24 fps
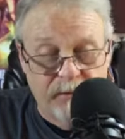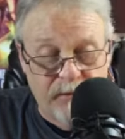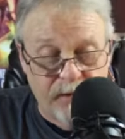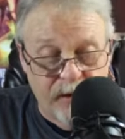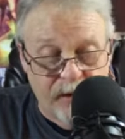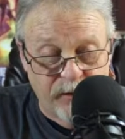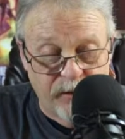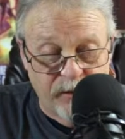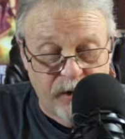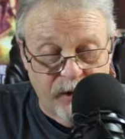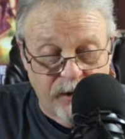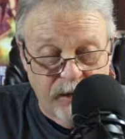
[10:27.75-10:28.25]

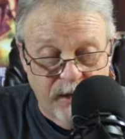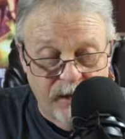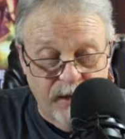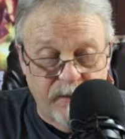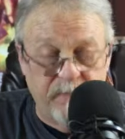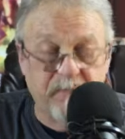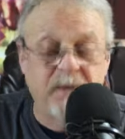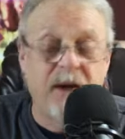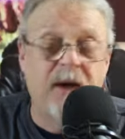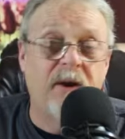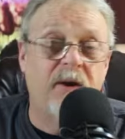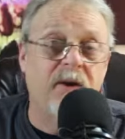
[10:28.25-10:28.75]
Things are
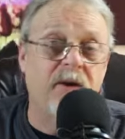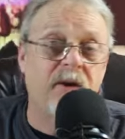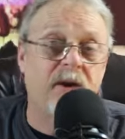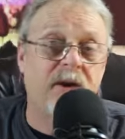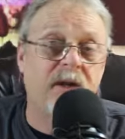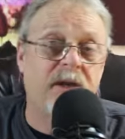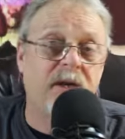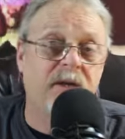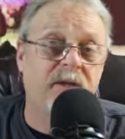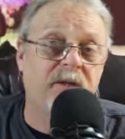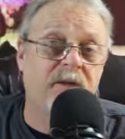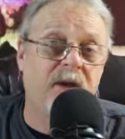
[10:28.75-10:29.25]
getting better
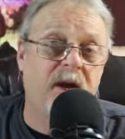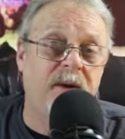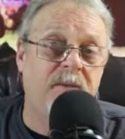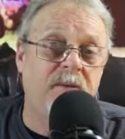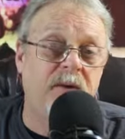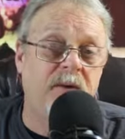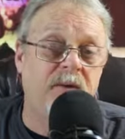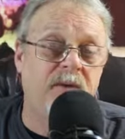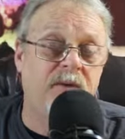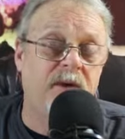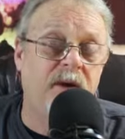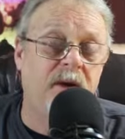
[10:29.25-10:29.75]
as time
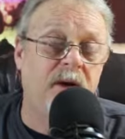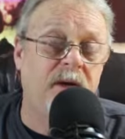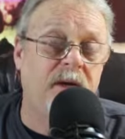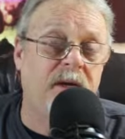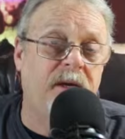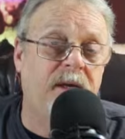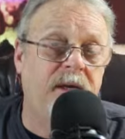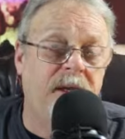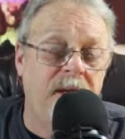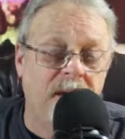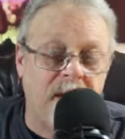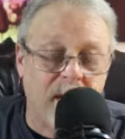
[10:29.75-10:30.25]
goes on.
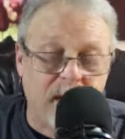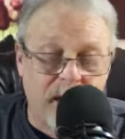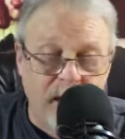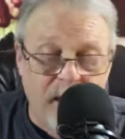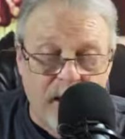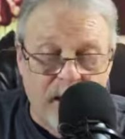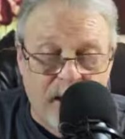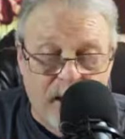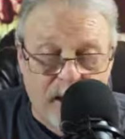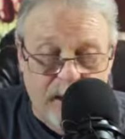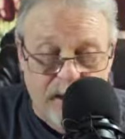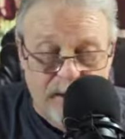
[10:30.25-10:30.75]

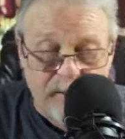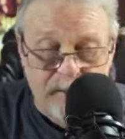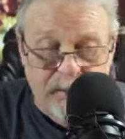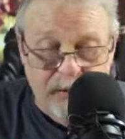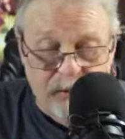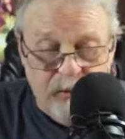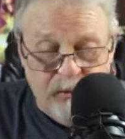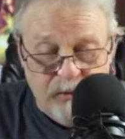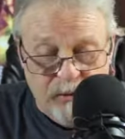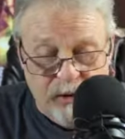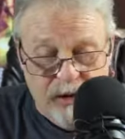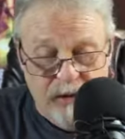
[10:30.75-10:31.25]

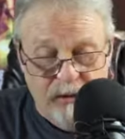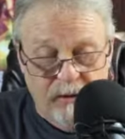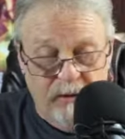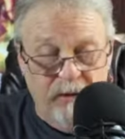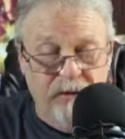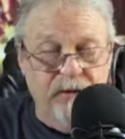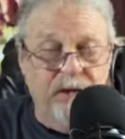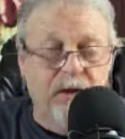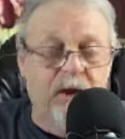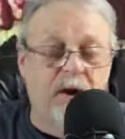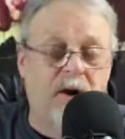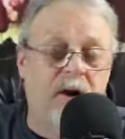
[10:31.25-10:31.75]
But
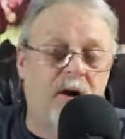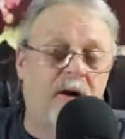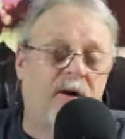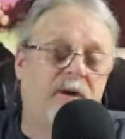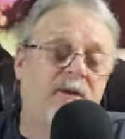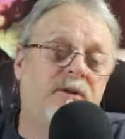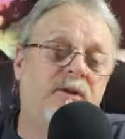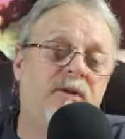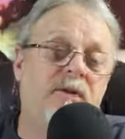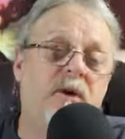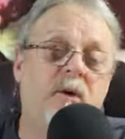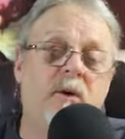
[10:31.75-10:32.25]
trailers are
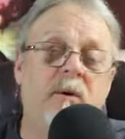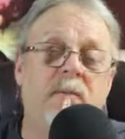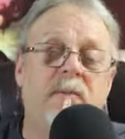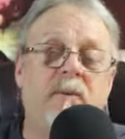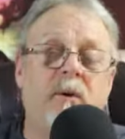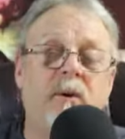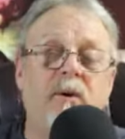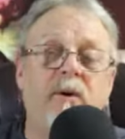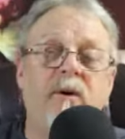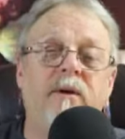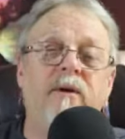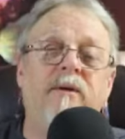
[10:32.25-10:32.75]
so
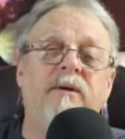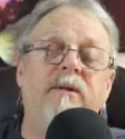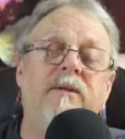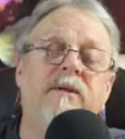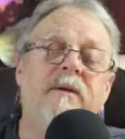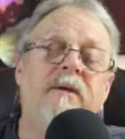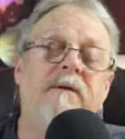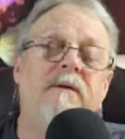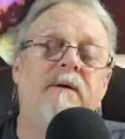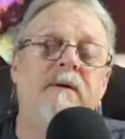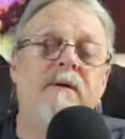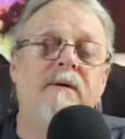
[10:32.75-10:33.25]
important
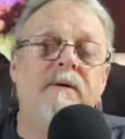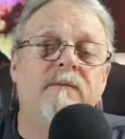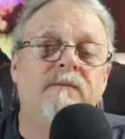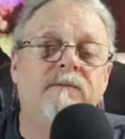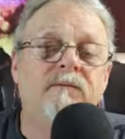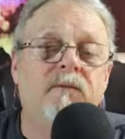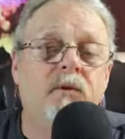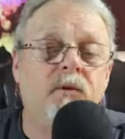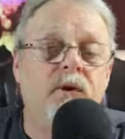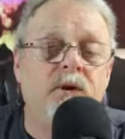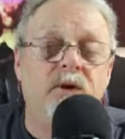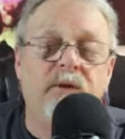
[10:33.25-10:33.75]

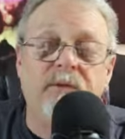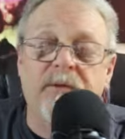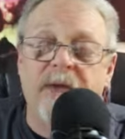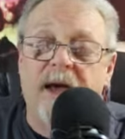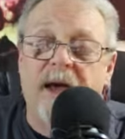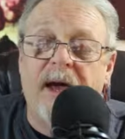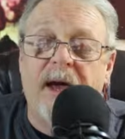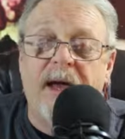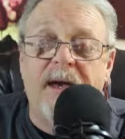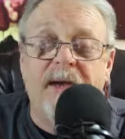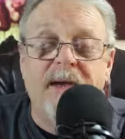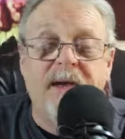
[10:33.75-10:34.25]
for you
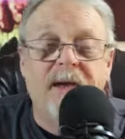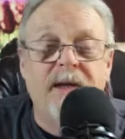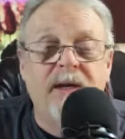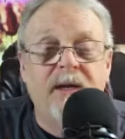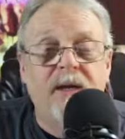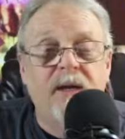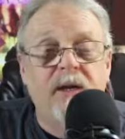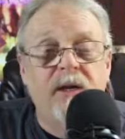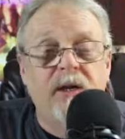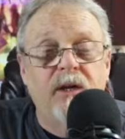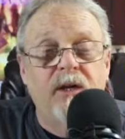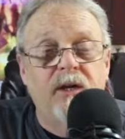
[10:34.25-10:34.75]
that
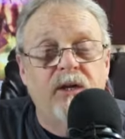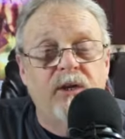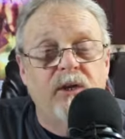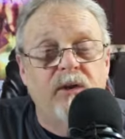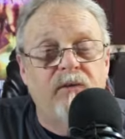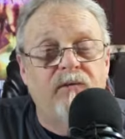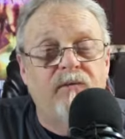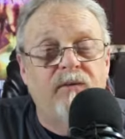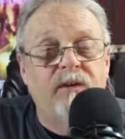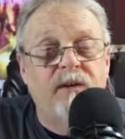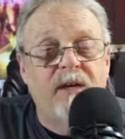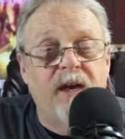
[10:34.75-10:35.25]

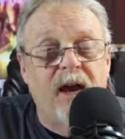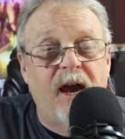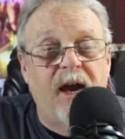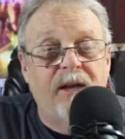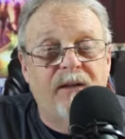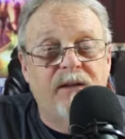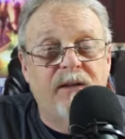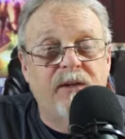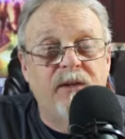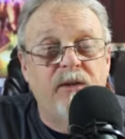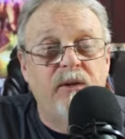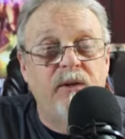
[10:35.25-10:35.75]
you've
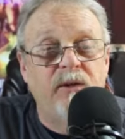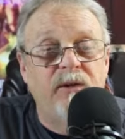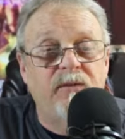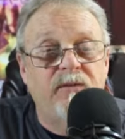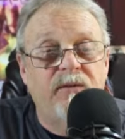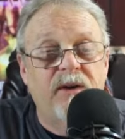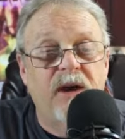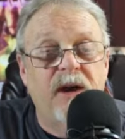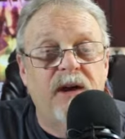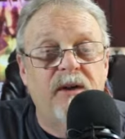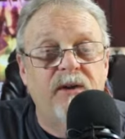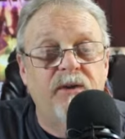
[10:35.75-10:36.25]
got to do it, and
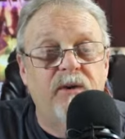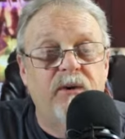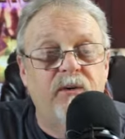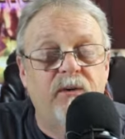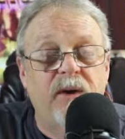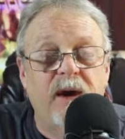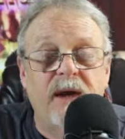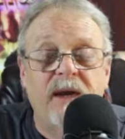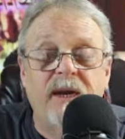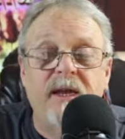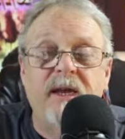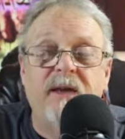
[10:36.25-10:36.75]
you've got to do it
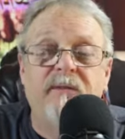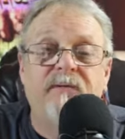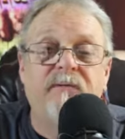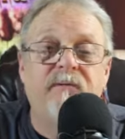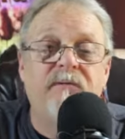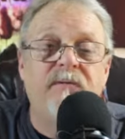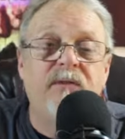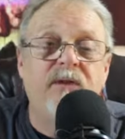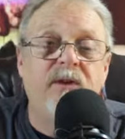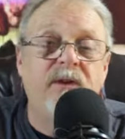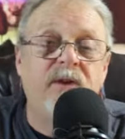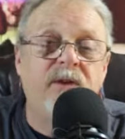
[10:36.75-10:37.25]
right.
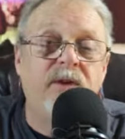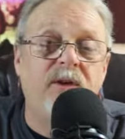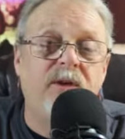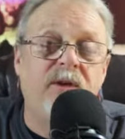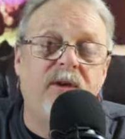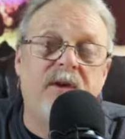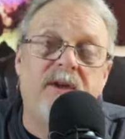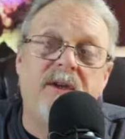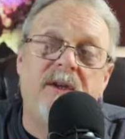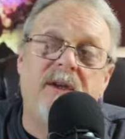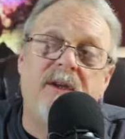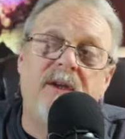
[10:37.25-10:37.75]
If
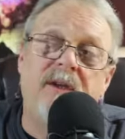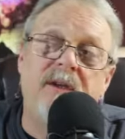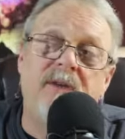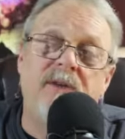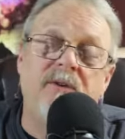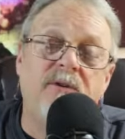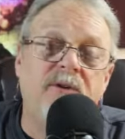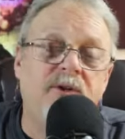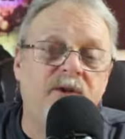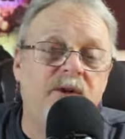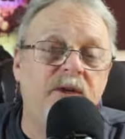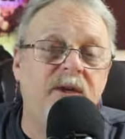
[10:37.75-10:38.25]

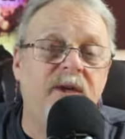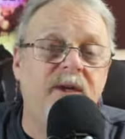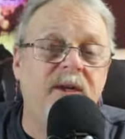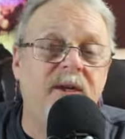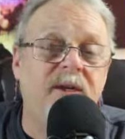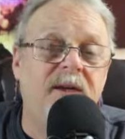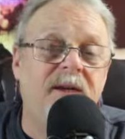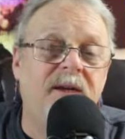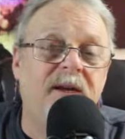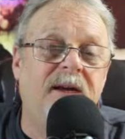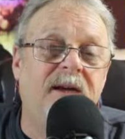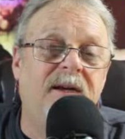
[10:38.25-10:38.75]
you should
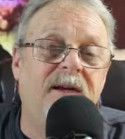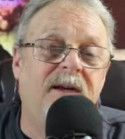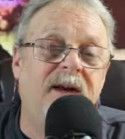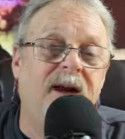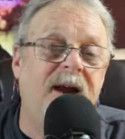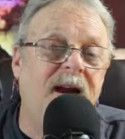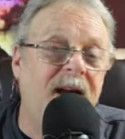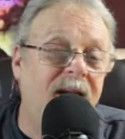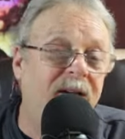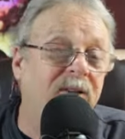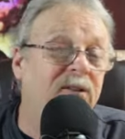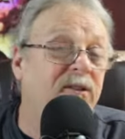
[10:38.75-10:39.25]

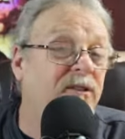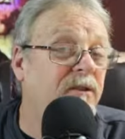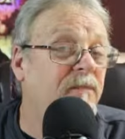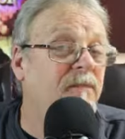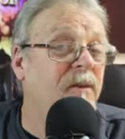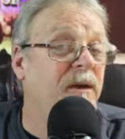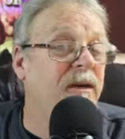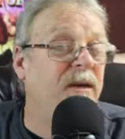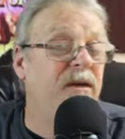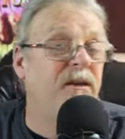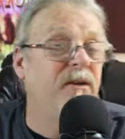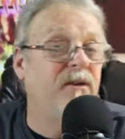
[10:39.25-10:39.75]
hire
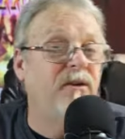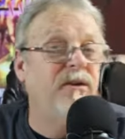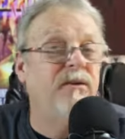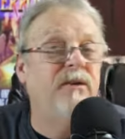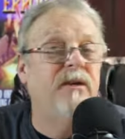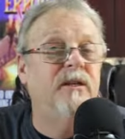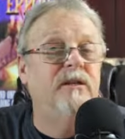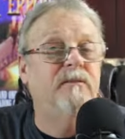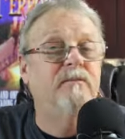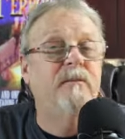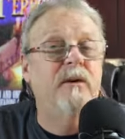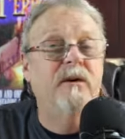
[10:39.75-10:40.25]
somebody to do
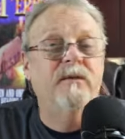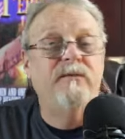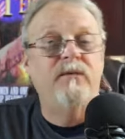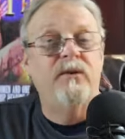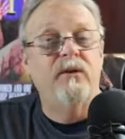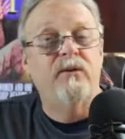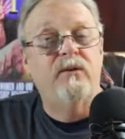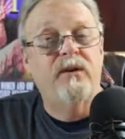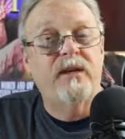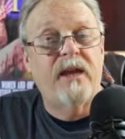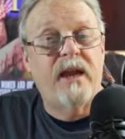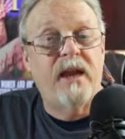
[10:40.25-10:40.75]
this, but if
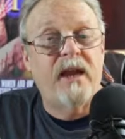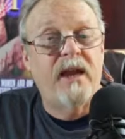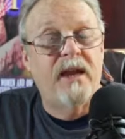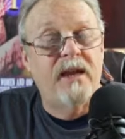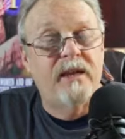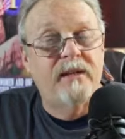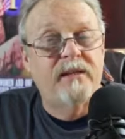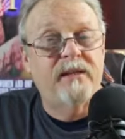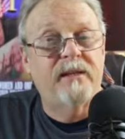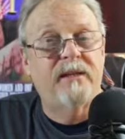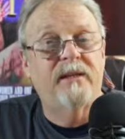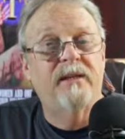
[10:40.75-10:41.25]
you
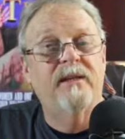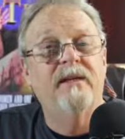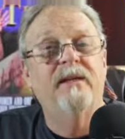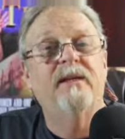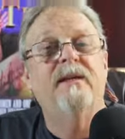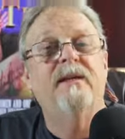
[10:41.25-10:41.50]
can't,